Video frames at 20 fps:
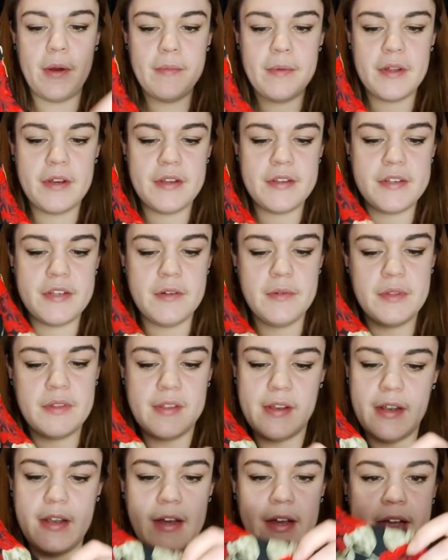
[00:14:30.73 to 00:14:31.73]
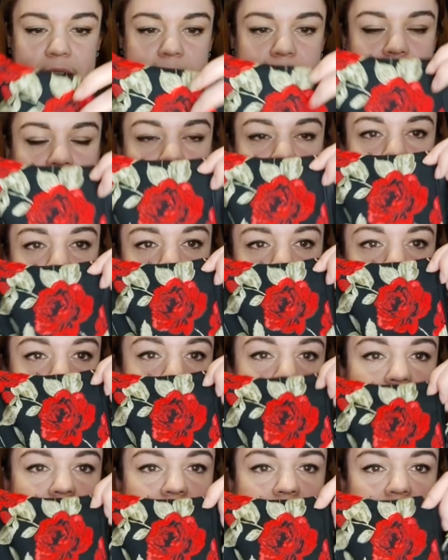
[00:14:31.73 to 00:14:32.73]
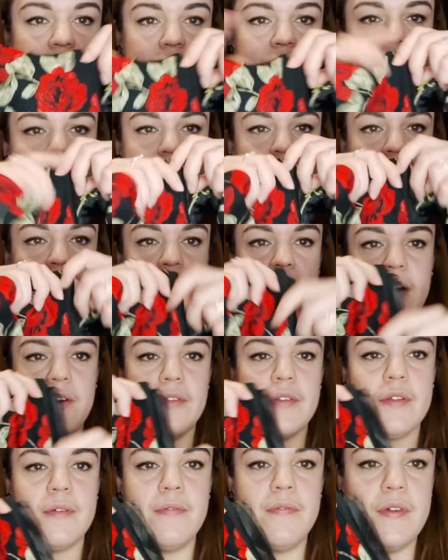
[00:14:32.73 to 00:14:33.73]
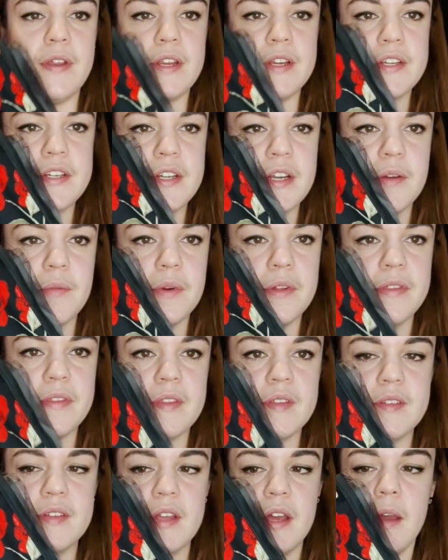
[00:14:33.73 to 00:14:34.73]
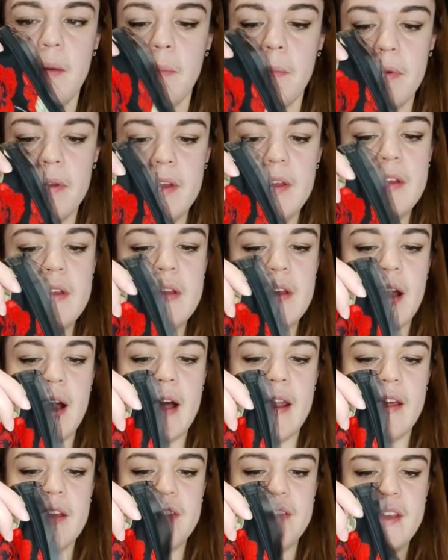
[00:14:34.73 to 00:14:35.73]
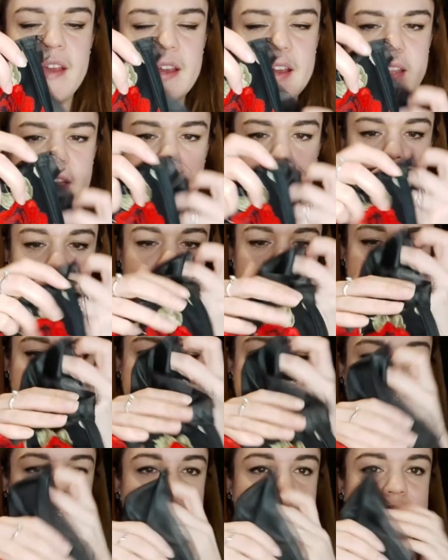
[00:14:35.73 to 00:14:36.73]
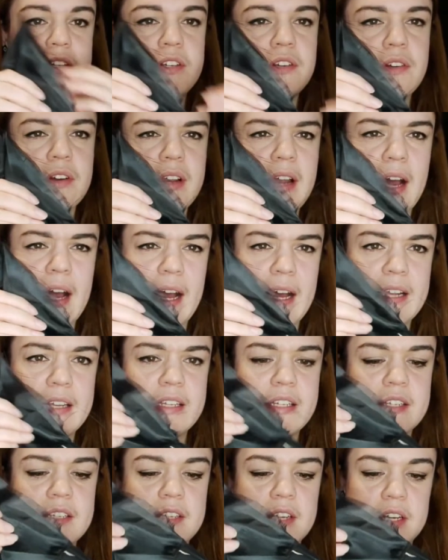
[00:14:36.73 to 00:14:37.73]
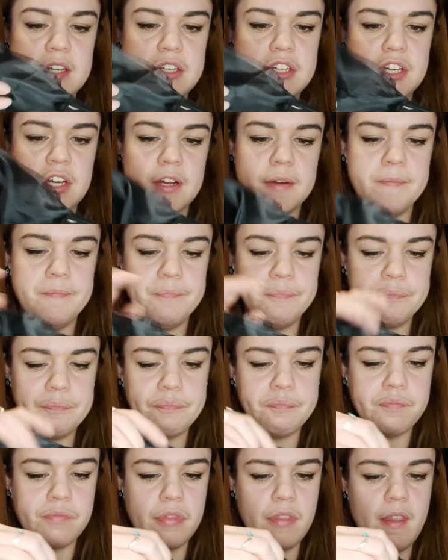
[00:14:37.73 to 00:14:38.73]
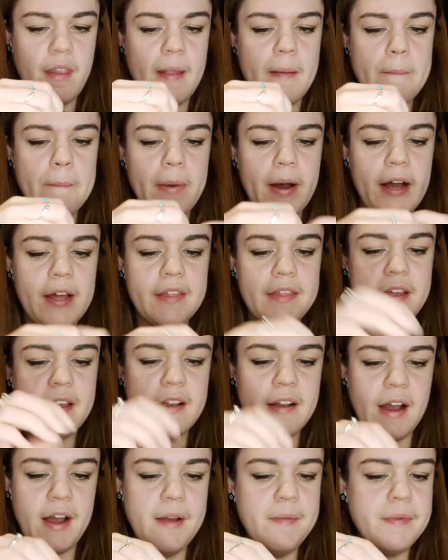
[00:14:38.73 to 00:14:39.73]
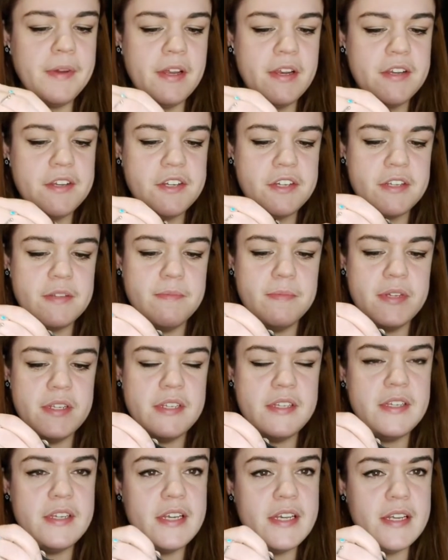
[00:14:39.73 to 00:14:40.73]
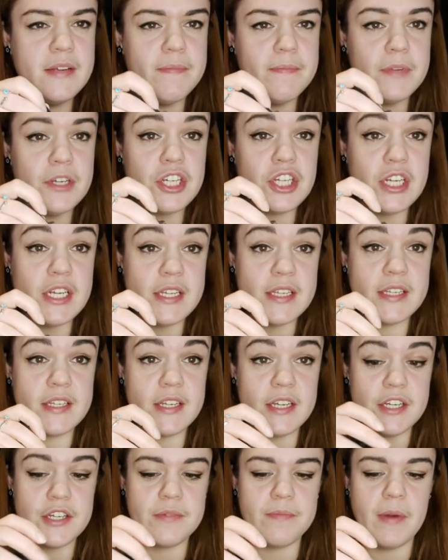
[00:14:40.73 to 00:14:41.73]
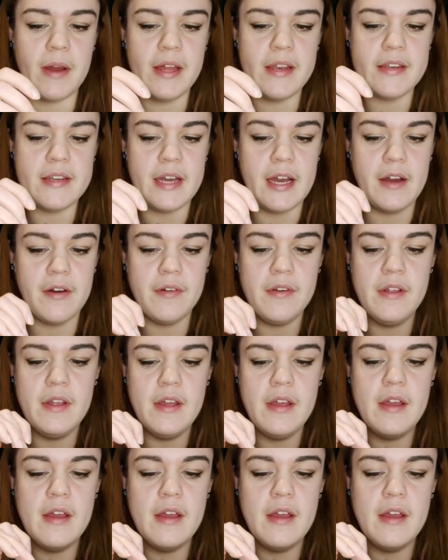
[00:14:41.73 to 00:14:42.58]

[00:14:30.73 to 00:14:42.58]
I'm going to do with the lining is then just sort out the finishing with the zip. And I think in the pattern it says you can hand stitch it, but I think I'm going to just machine stitch mine down.